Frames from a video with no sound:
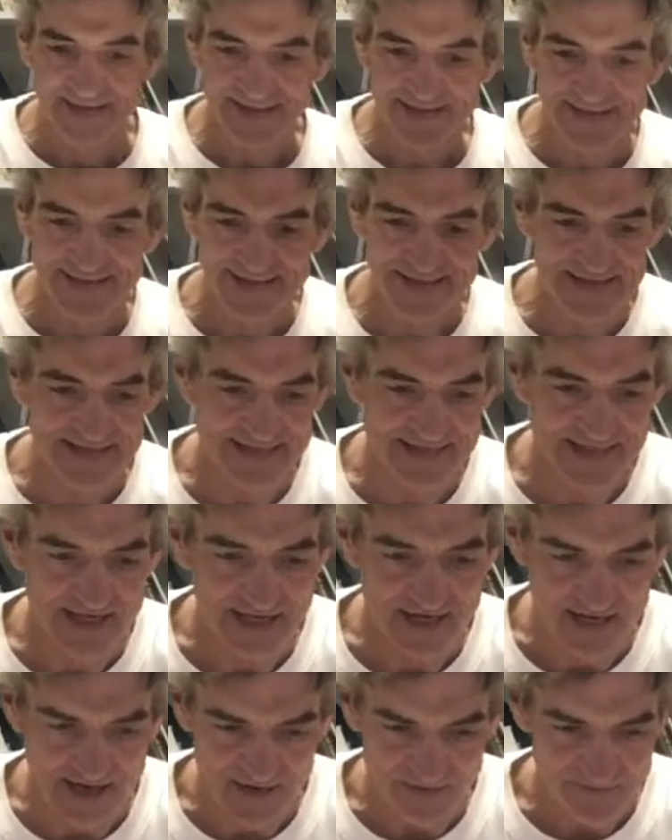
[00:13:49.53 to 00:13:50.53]
This
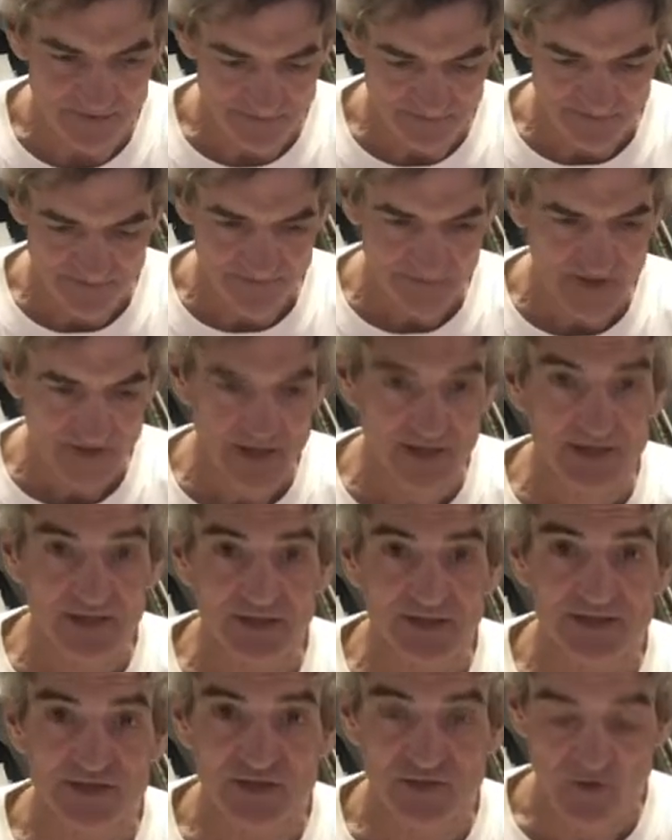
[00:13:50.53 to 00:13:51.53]
time,
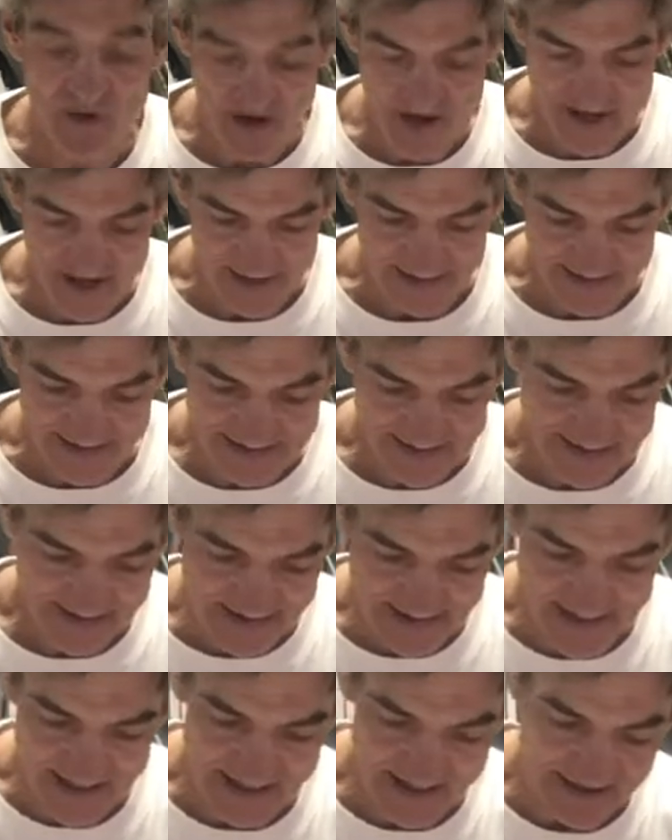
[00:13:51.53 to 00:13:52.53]
let's try a
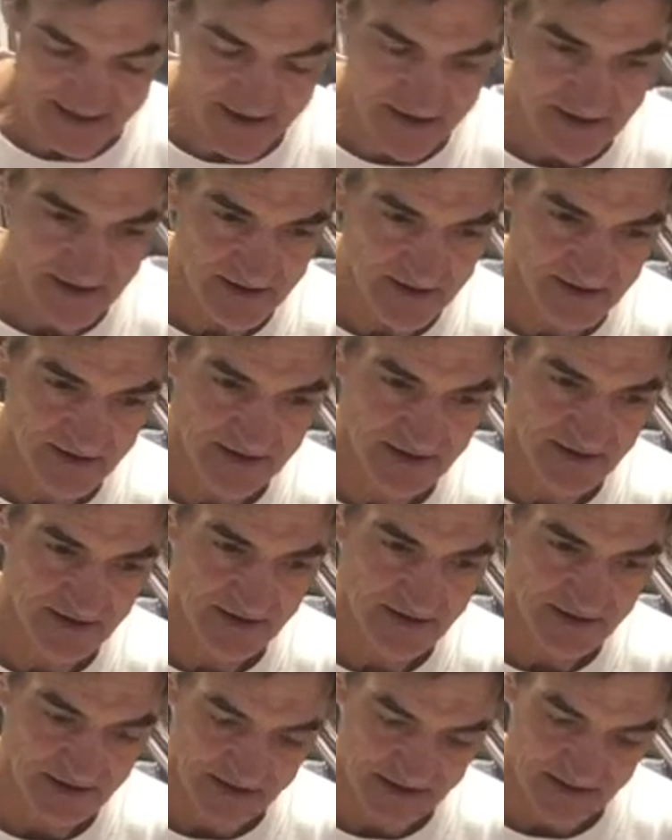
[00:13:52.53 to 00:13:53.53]
tin
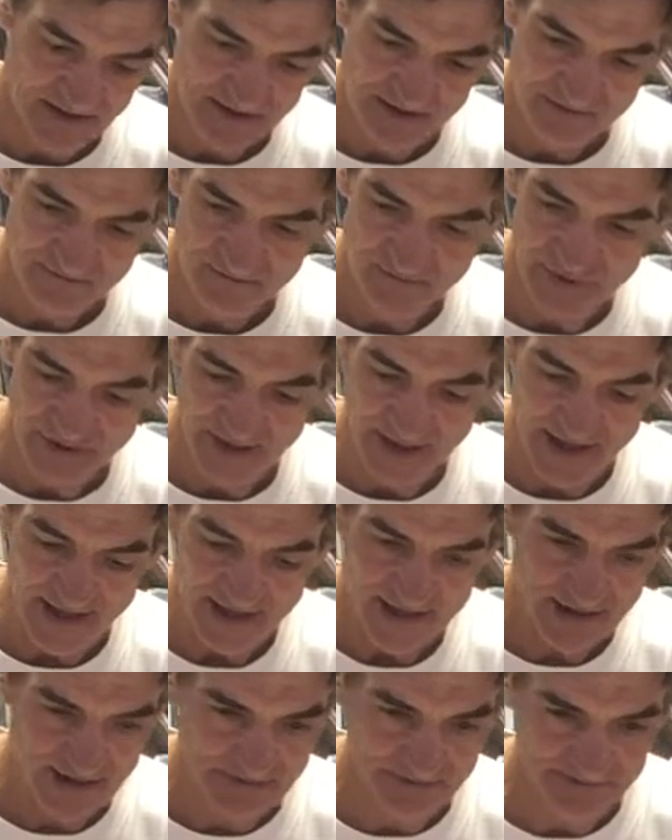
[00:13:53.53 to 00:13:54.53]
plate.